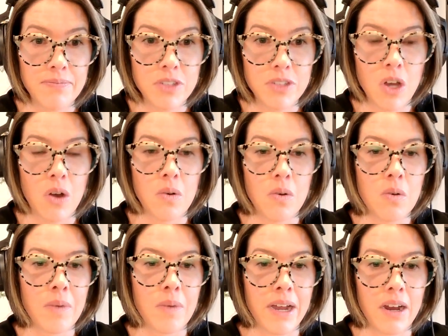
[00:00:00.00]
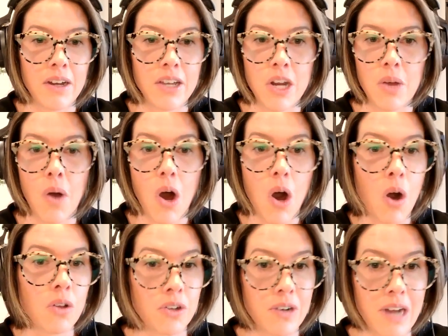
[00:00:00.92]
So where,
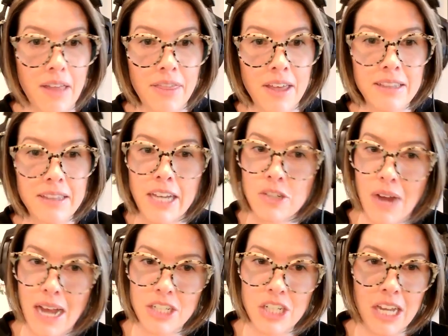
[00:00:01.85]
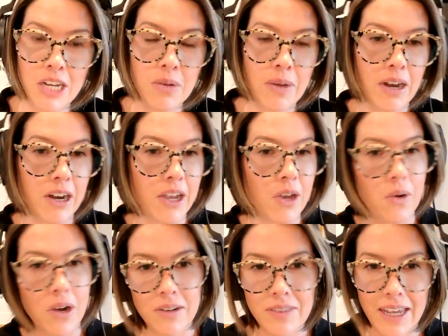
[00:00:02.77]
all or nothing, like dry January
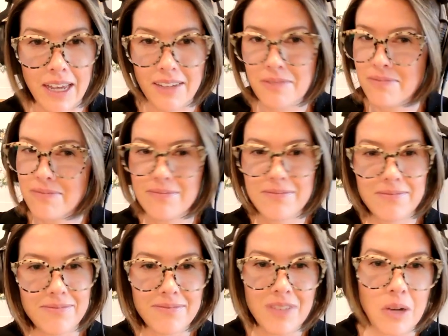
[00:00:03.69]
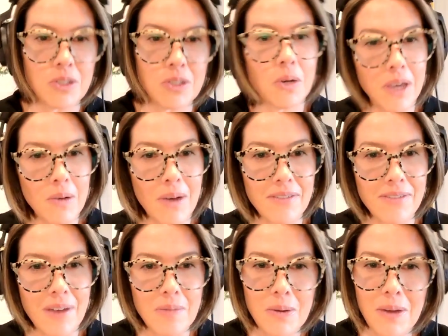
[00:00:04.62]
or like soaking wet
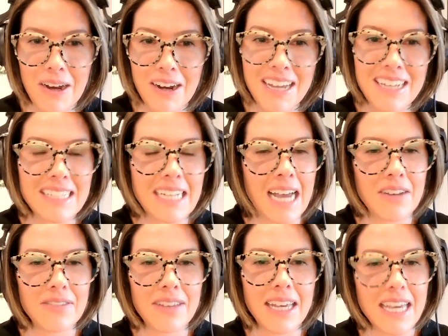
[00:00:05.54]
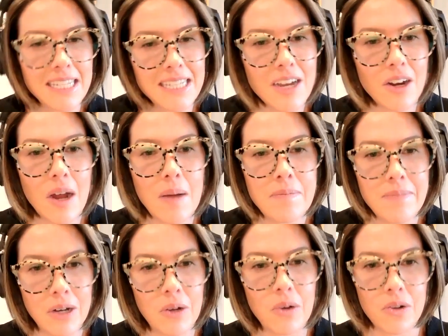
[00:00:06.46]
February, it's kind of like, is there a
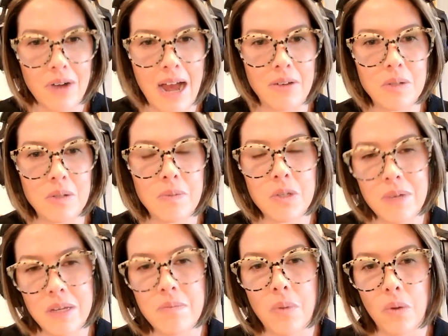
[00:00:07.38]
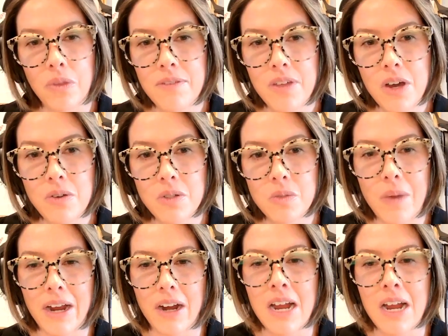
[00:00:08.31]
middle ground between both of those
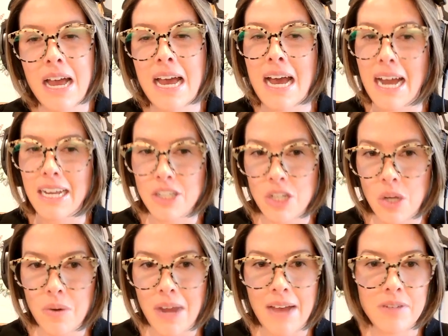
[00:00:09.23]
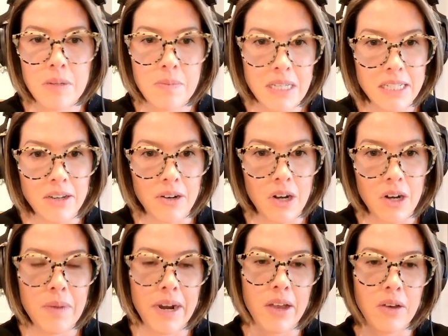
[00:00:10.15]
where I don't have to be
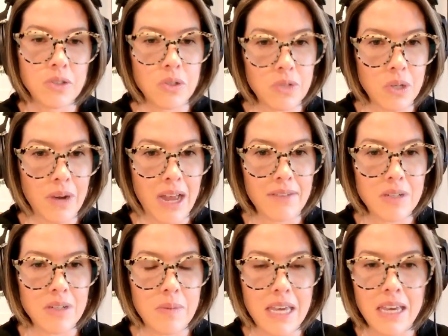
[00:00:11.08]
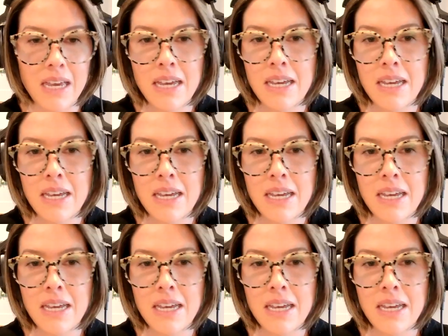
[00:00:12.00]
zero, but I also don't have to be,